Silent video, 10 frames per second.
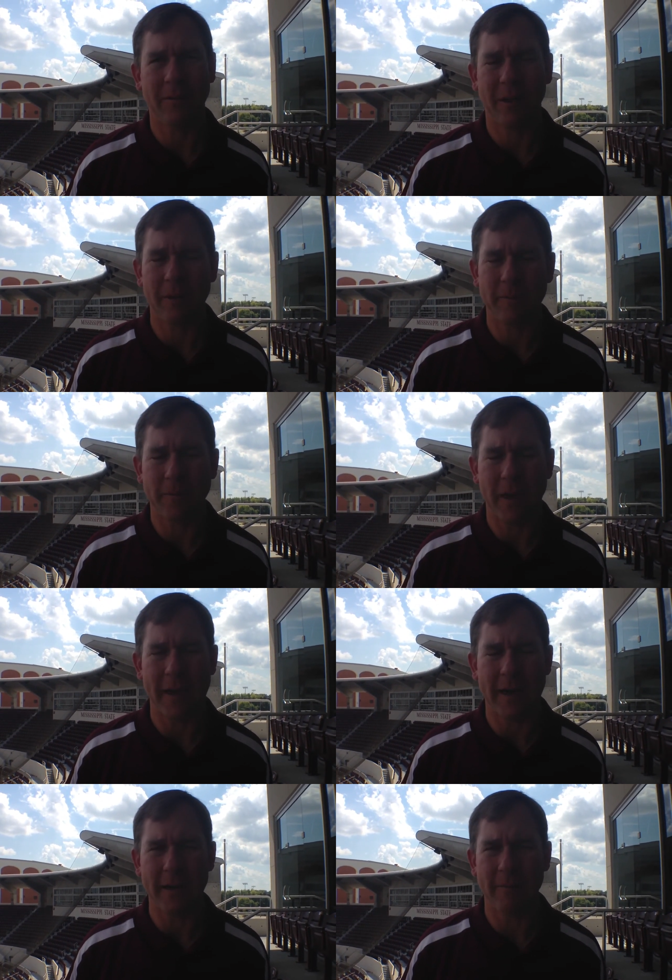So
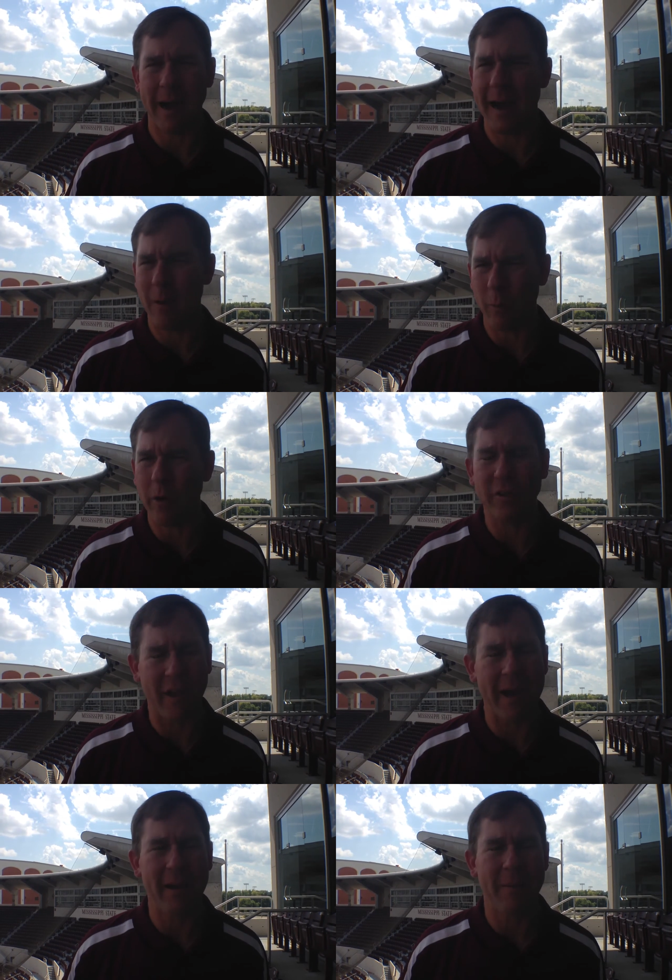we're
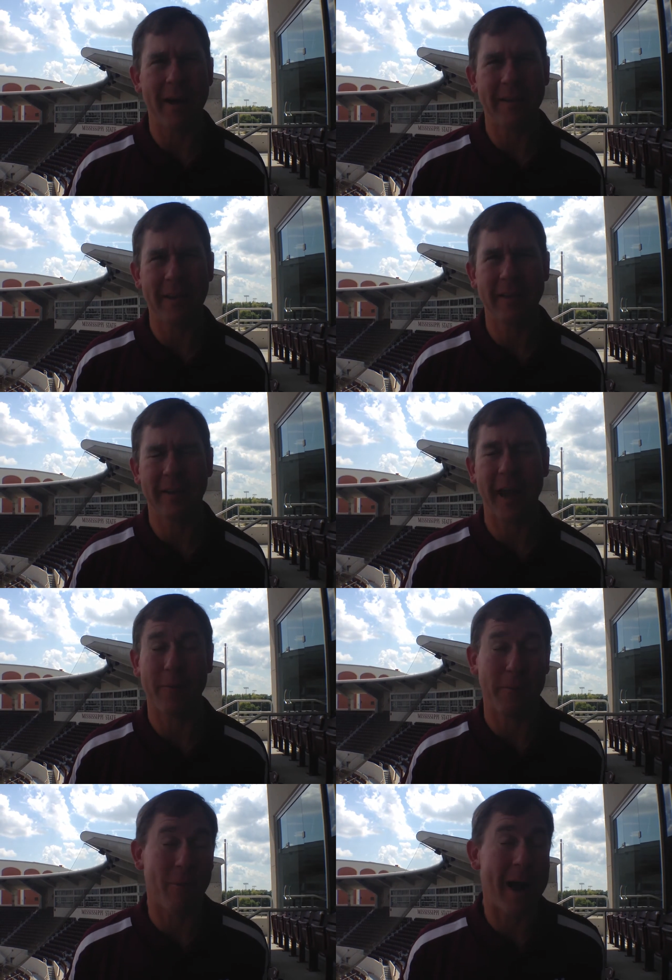excited about this. And
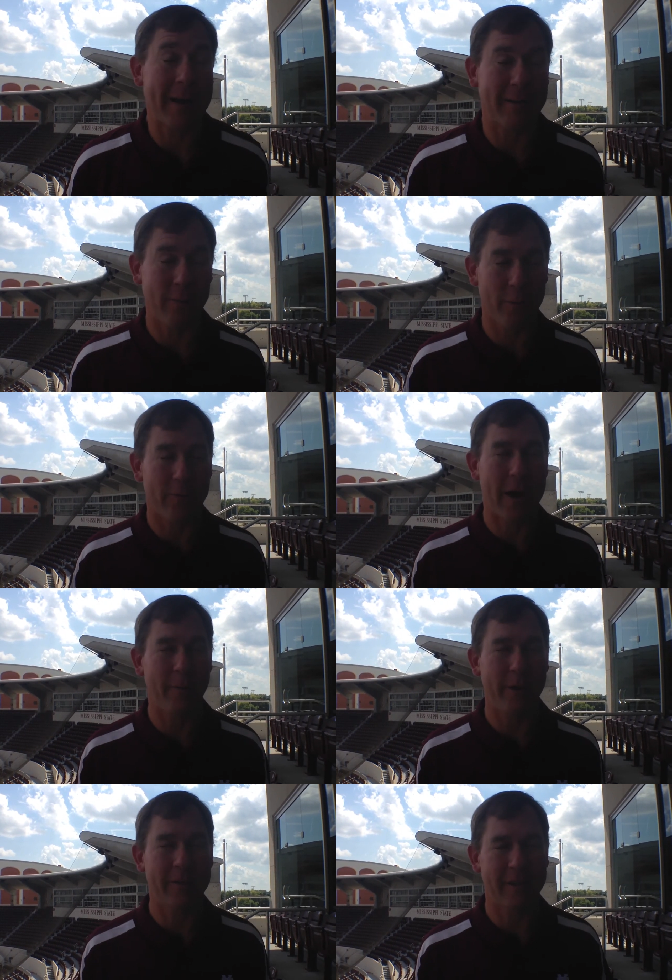after practicing for 5
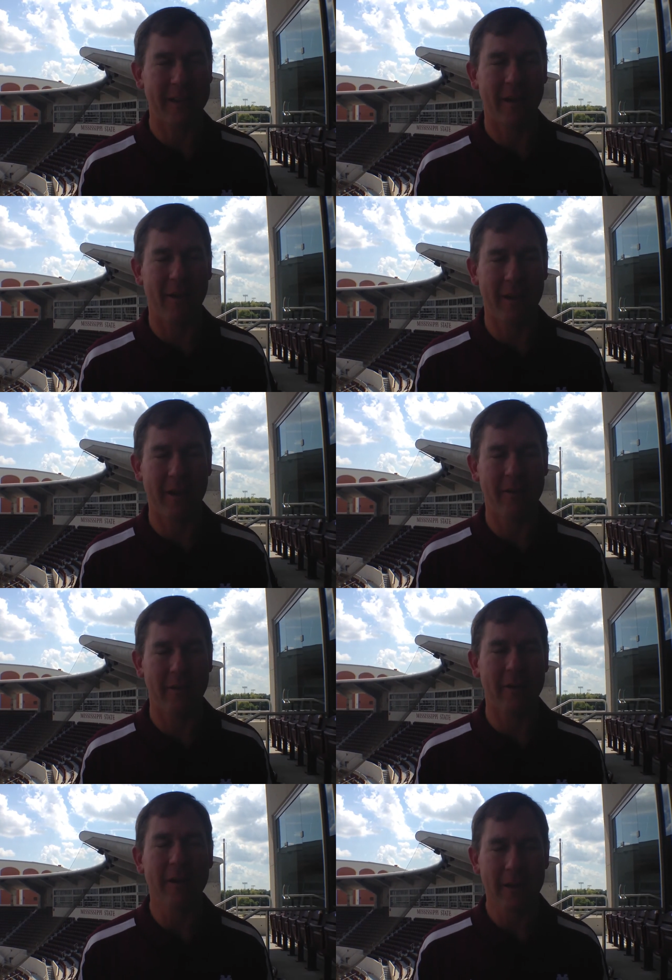weeks, I think our kids
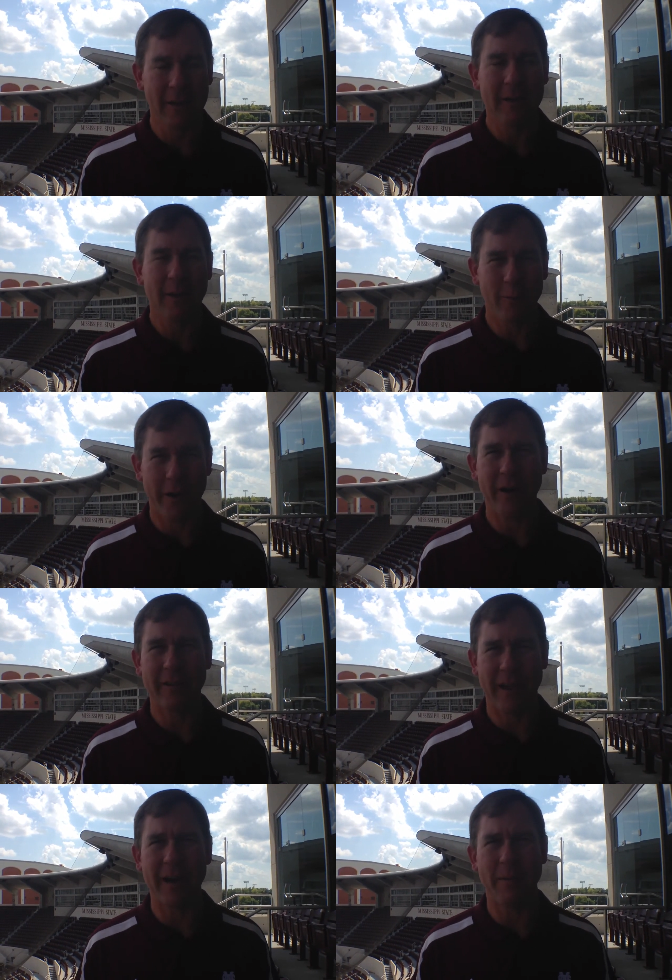are very
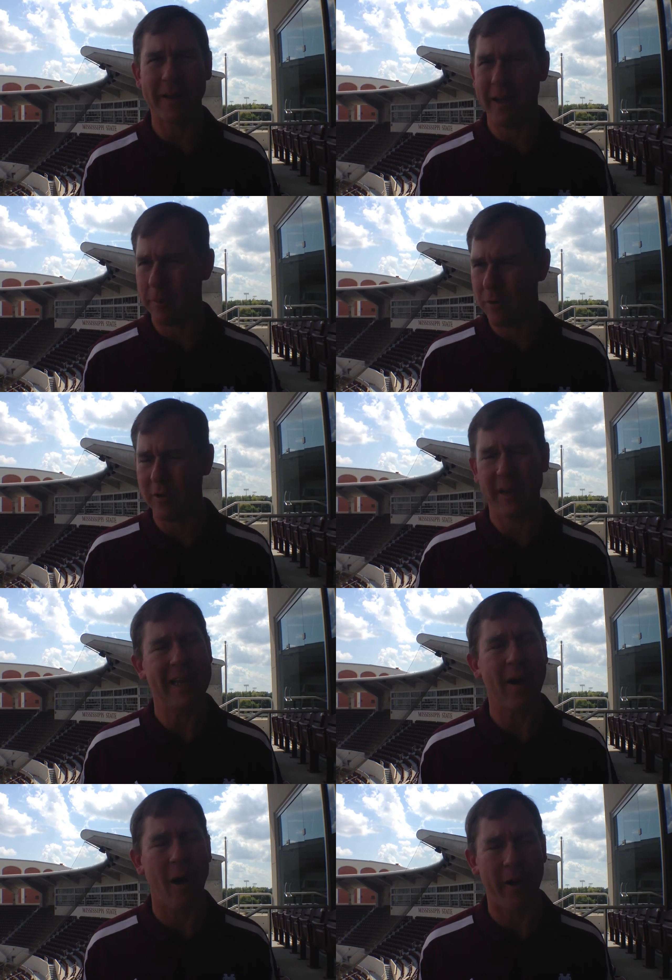excited about the opportunity to
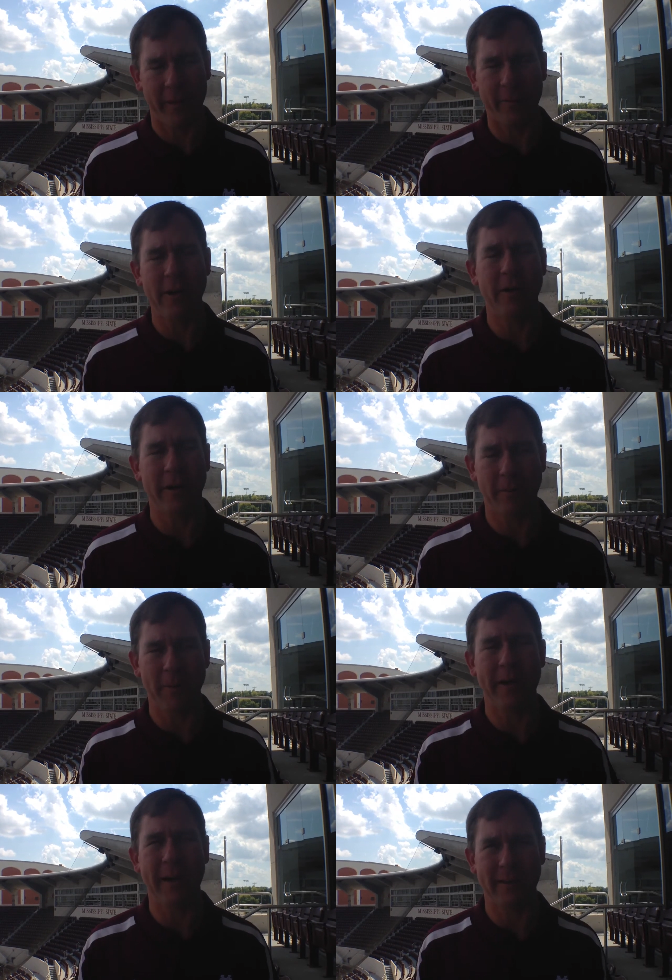get on the field and
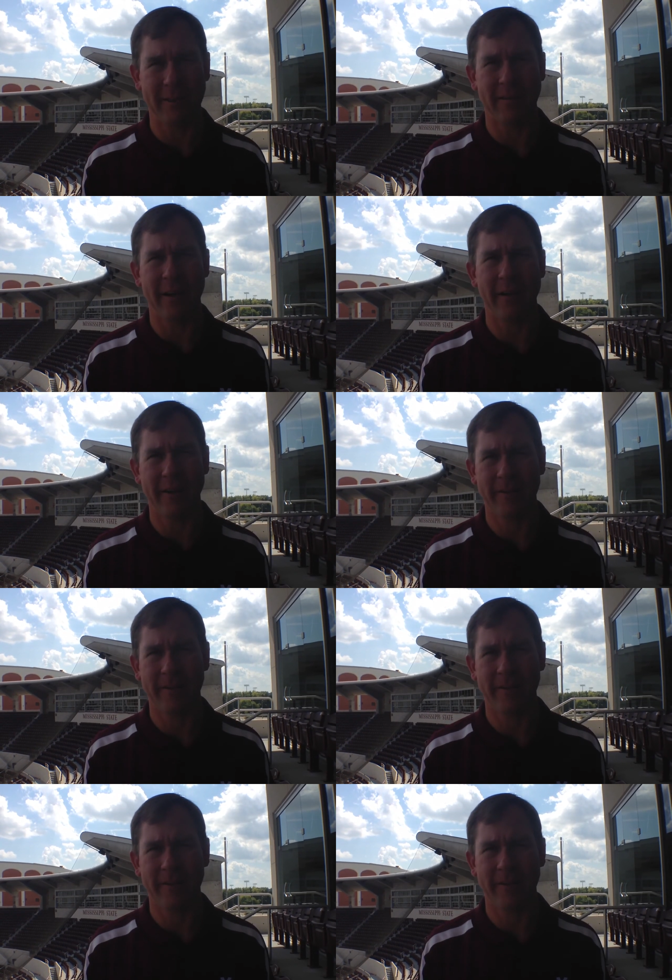compete against each other.